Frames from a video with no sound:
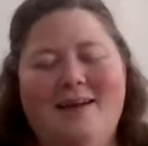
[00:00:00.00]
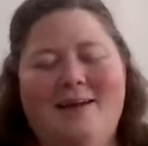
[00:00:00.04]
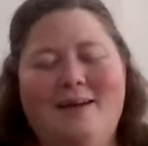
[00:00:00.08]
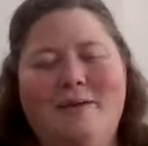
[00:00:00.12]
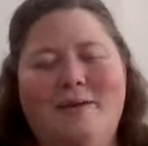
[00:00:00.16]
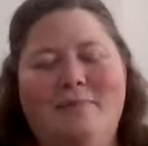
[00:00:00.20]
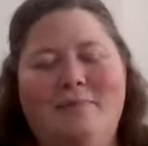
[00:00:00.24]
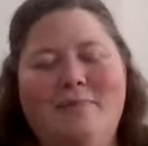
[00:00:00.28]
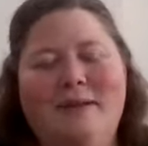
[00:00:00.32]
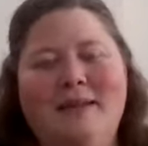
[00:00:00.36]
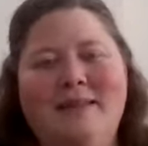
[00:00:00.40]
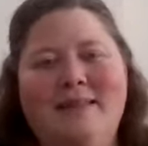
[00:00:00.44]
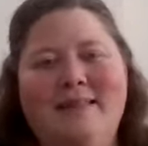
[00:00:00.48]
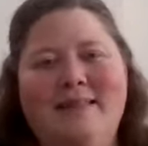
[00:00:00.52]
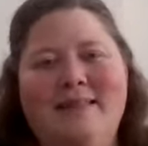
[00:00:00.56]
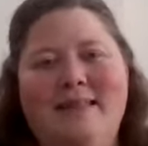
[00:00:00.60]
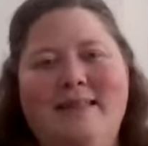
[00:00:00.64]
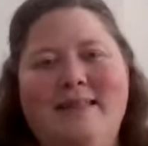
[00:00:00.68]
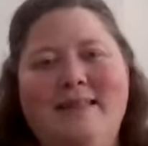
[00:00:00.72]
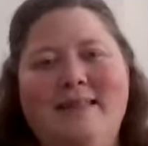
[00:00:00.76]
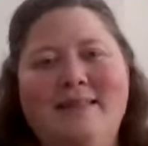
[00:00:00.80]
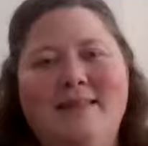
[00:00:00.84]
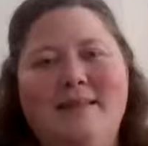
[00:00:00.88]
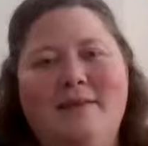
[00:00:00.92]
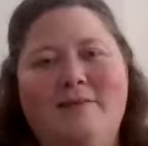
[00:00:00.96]
It's
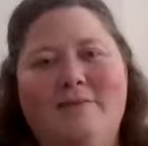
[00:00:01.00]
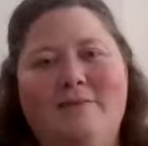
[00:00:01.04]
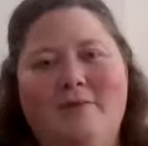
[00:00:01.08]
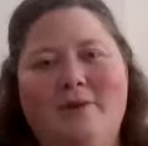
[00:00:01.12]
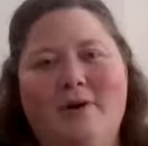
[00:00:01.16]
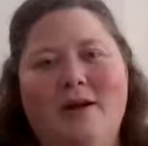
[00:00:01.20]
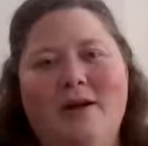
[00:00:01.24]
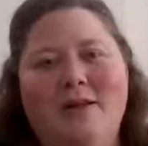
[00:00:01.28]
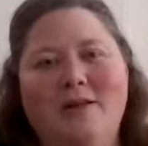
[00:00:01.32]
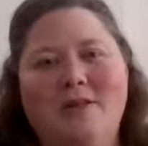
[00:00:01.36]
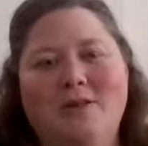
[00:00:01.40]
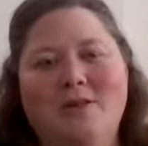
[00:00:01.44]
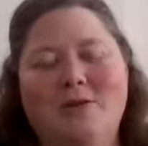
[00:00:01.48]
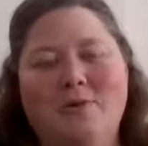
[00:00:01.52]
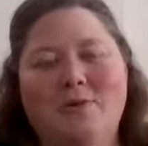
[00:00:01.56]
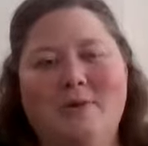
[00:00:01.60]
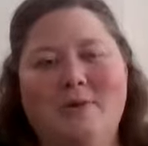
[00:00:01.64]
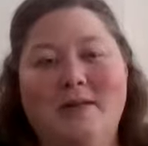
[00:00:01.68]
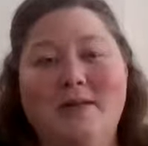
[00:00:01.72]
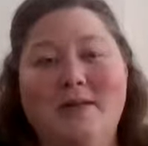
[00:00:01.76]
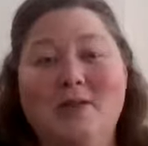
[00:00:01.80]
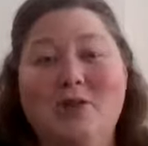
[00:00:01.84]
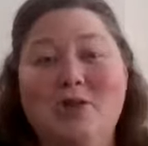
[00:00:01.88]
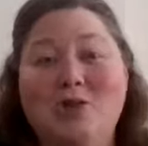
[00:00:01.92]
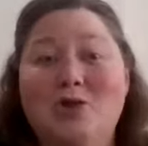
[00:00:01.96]
easy for us to
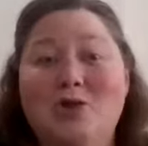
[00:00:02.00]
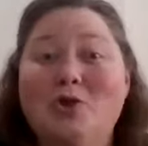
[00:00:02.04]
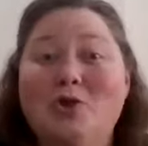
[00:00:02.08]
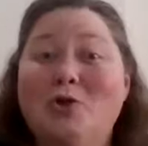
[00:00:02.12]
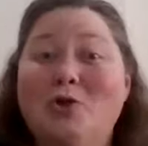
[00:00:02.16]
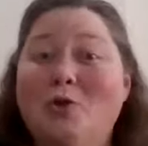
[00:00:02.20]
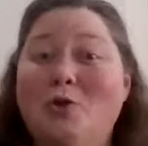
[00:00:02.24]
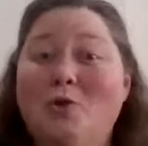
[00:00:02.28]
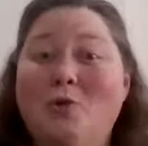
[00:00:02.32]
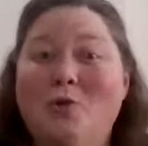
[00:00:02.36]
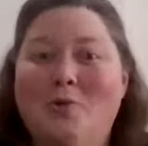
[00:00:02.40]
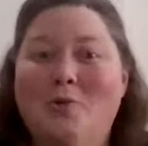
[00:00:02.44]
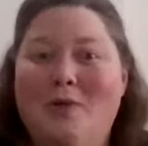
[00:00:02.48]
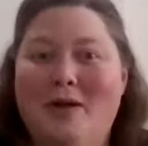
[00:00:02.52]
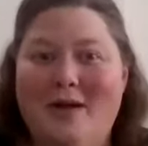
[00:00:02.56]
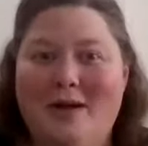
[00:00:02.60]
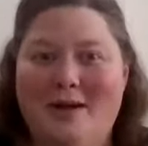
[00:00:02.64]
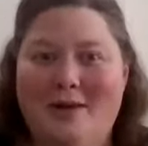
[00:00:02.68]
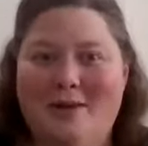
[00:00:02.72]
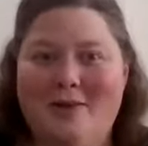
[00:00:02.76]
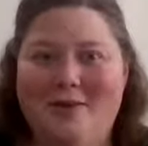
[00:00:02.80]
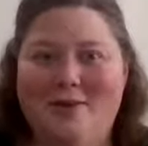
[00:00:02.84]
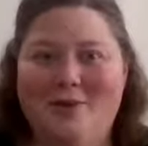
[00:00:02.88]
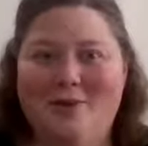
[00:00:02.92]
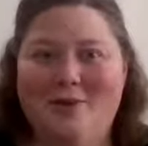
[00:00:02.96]
exclude
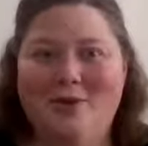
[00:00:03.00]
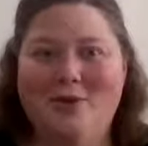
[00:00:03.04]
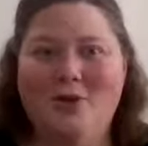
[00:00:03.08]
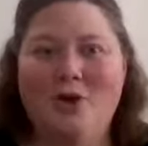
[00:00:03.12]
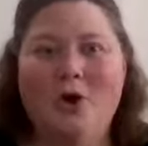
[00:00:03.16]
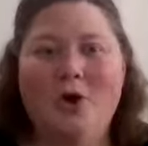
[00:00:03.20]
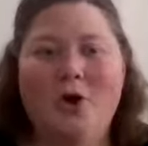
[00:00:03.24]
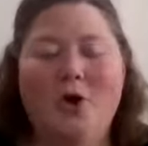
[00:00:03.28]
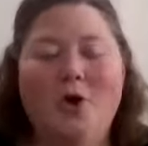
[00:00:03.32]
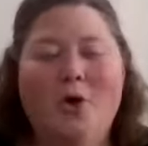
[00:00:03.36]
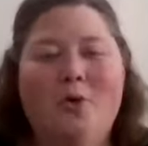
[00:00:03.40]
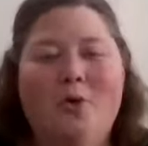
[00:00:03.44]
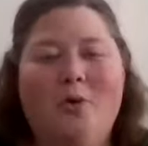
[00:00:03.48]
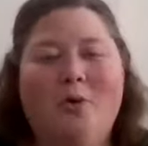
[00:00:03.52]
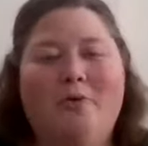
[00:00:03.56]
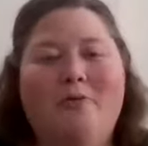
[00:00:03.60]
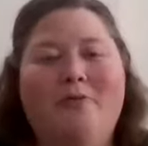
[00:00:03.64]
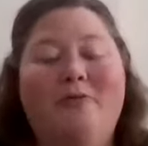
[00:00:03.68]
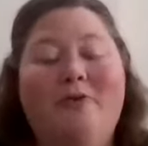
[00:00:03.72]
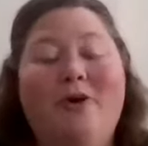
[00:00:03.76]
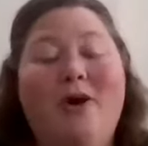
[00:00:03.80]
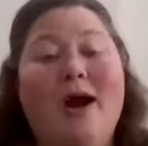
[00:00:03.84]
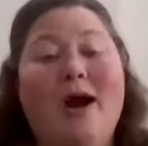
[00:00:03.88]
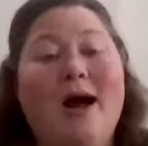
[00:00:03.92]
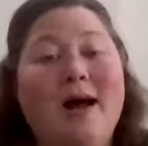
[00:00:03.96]
others or
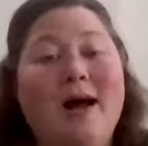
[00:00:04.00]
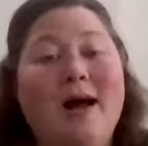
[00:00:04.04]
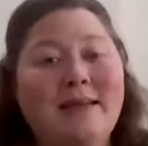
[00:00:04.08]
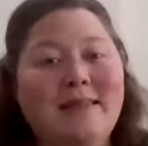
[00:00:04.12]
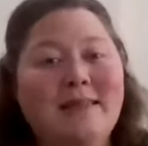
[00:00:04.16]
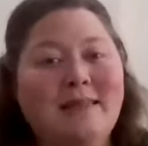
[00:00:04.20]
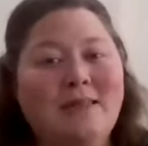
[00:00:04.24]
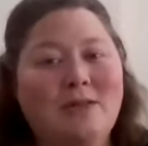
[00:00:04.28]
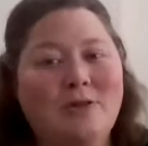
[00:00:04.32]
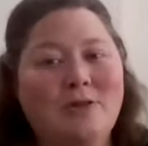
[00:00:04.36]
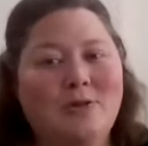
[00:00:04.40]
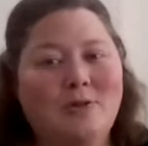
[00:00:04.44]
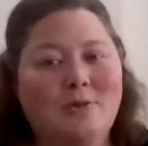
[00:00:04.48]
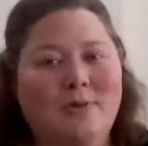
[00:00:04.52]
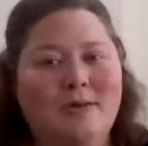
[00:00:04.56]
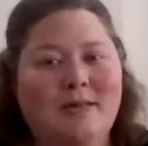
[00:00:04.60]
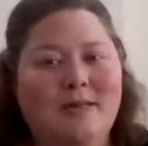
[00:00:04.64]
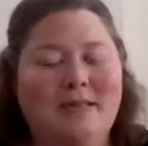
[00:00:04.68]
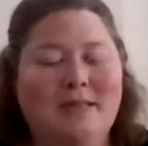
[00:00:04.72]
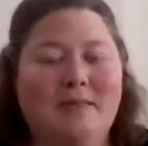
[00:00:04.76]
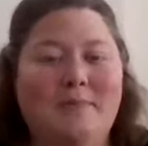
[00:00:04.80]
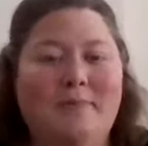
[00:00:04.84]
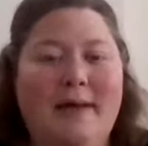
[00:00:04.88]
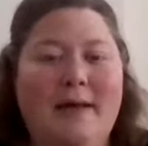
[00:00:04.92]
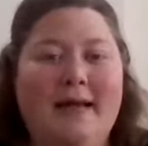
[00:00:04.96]
for us to
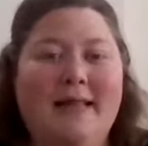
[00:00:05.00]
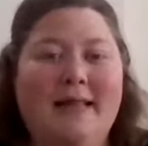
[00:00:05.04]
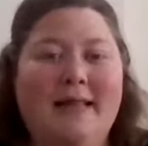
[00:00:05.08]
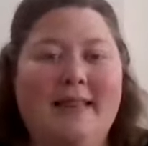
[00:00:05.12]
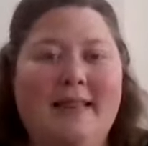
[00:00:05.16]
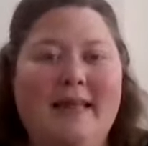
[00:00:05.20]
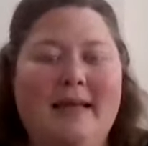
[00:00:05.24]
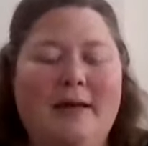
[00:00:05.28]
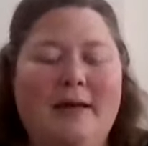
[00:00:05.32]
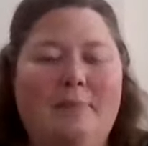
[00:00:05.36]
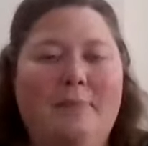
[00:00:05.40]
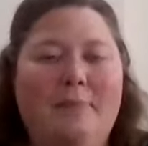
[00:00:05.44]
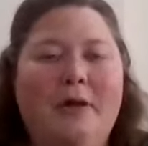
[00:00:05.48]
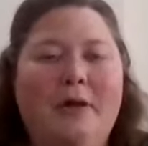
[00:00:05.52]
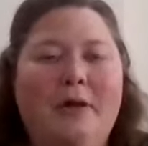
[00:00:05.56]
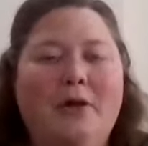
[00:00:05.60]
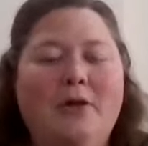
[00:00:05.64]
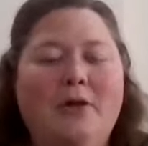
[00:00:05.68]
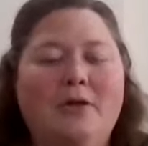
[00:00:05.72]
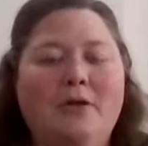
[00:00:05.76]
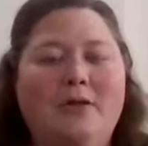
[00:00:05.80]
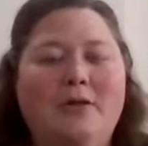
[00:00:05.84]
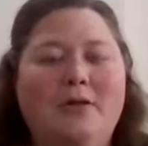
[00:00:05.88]
expect them